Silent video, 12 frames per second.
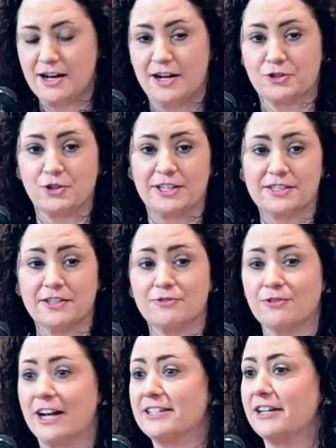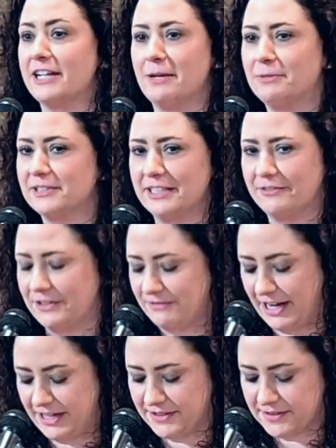a trusted friend unable to give
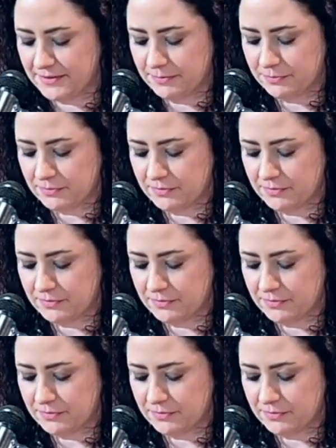advice,